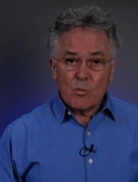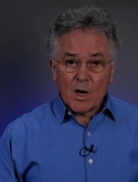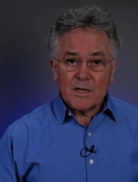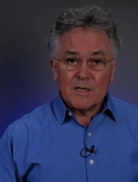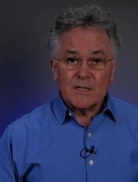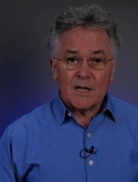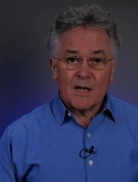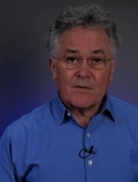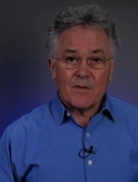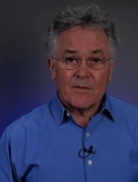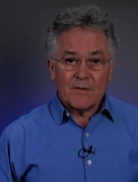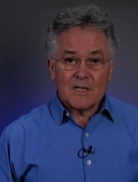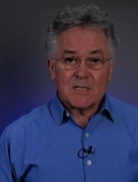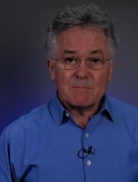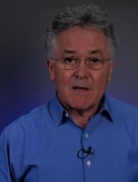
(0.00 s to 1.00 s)
wonder
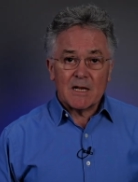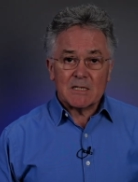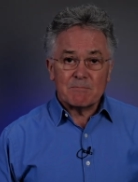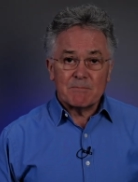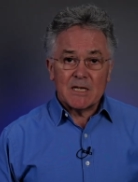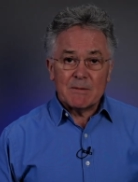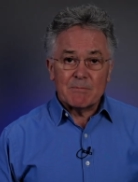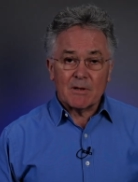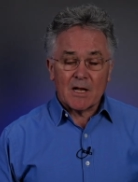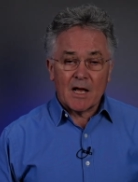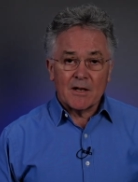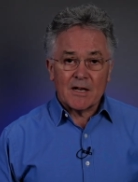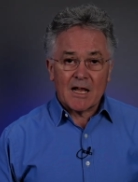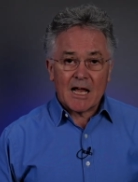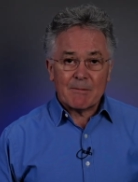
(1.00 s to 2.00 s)
that this makes people
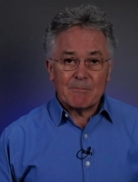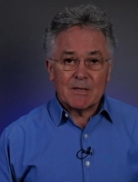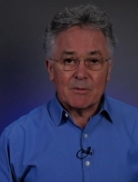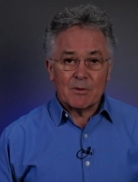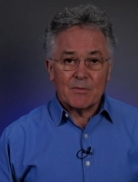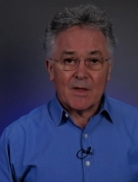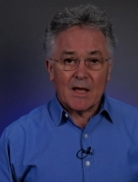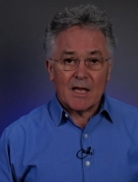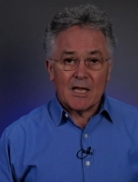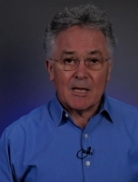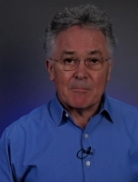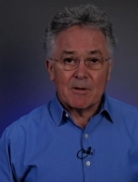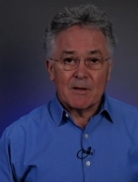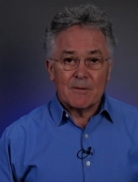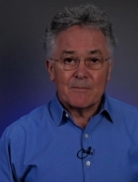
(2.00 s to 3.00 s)
unhappy with their
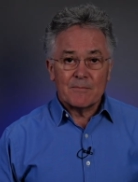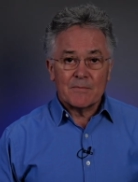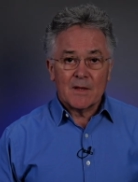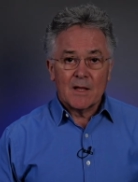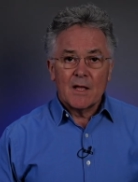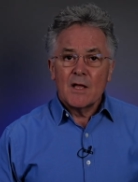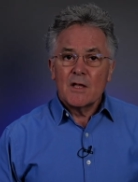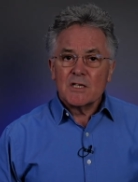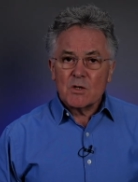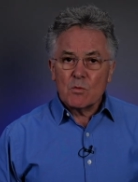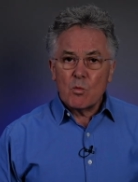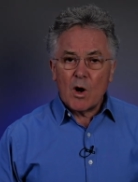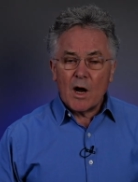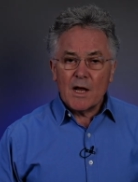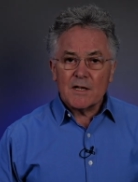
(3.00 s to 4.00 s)
hip. So
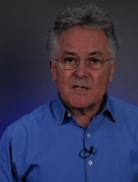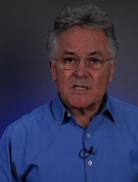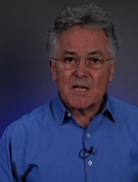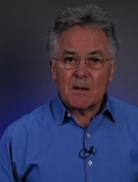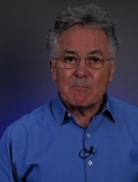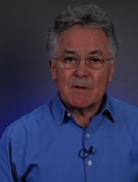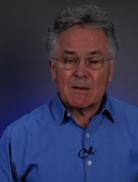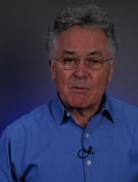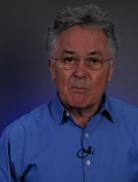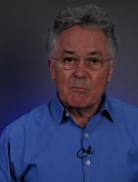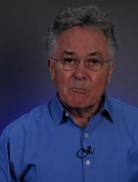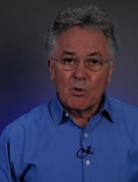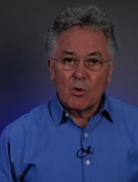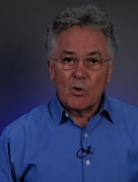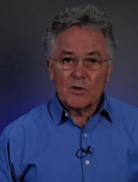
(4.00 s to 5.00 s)
why are some people
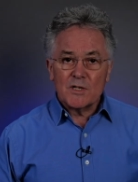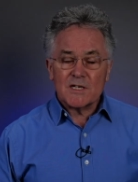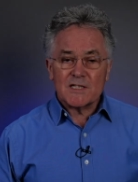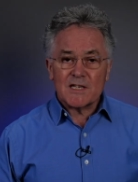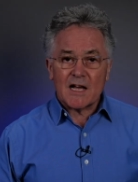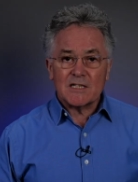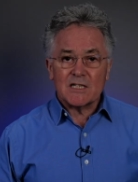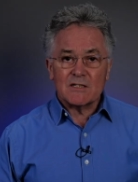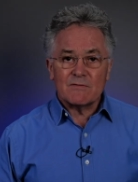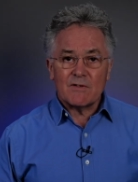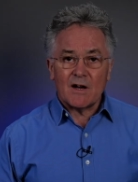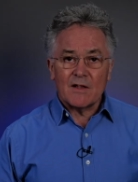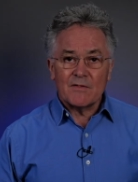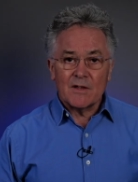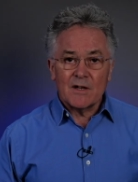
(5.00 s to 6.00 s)
more
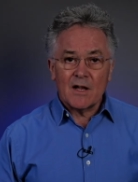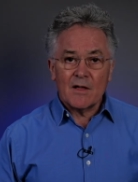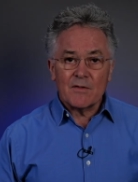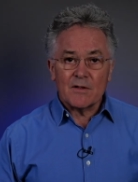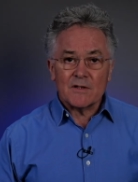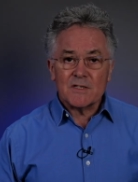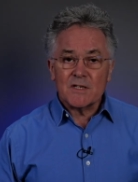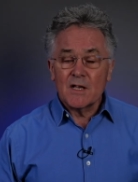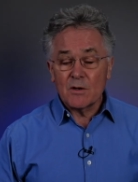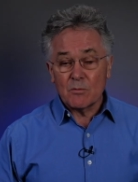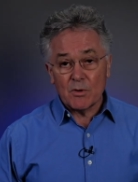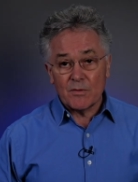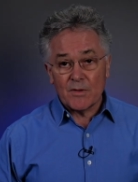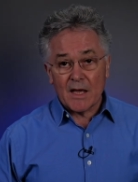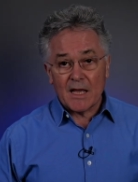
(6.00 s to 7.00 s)
dissatisfied than others
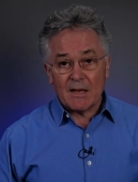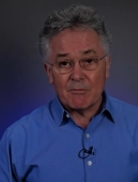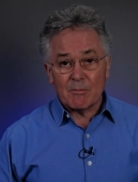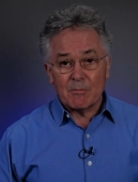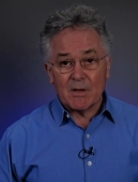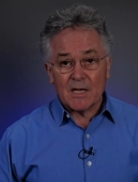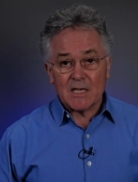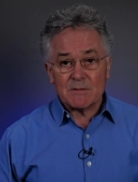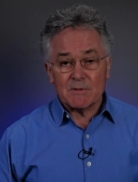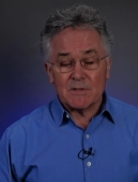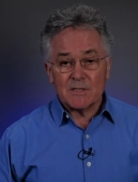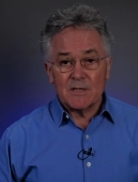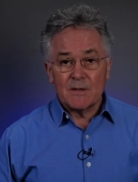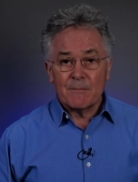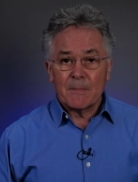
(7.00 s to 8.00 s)
with their hip
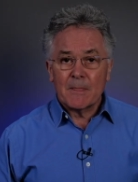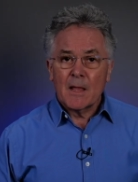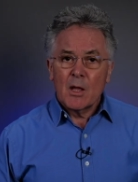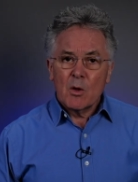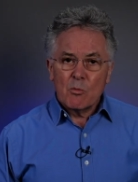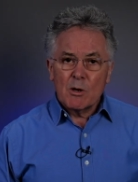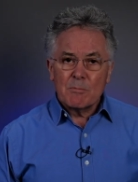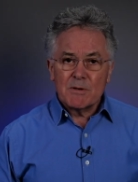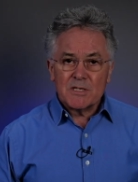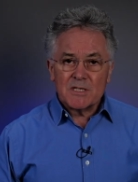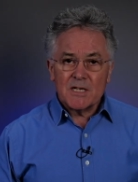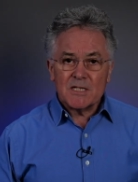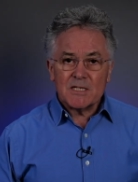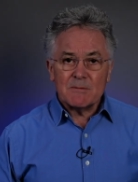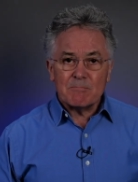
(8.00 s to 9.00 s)
replacement? Well,
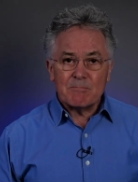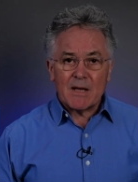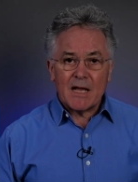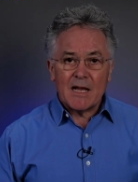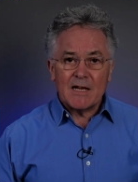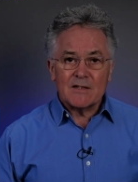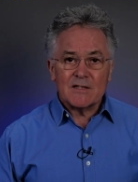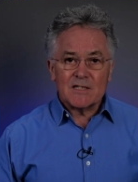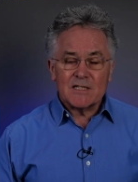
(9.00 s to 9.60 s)
persistent pain,